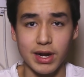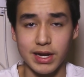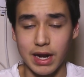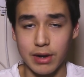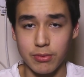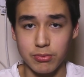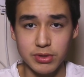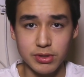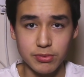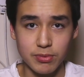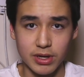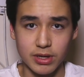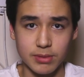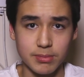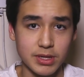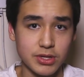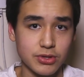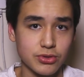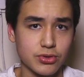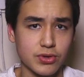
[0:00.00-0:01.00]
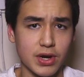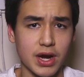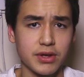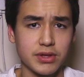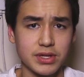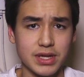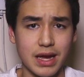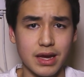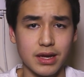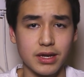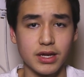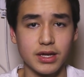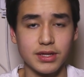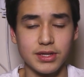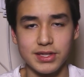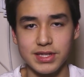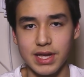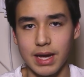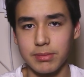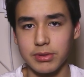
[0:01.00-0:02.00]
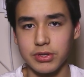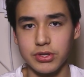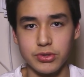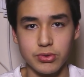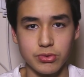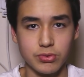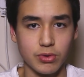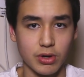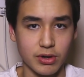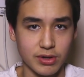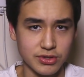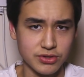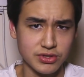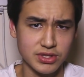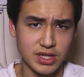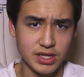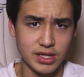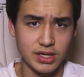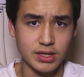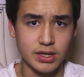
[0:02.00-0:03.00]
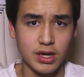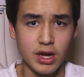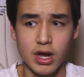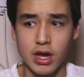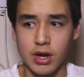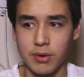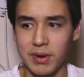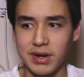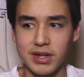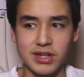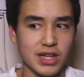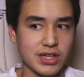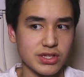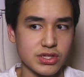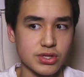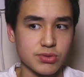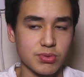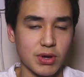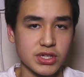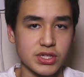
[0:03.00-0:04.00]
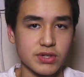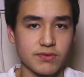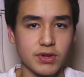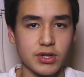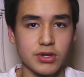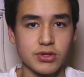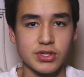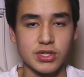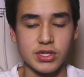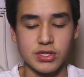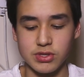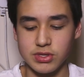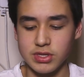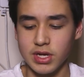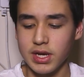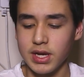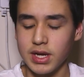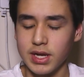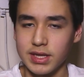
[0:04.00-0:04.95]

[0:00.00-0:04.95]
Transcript: And I really recommend you try out the tablet you are interested in rather than just watching videos, because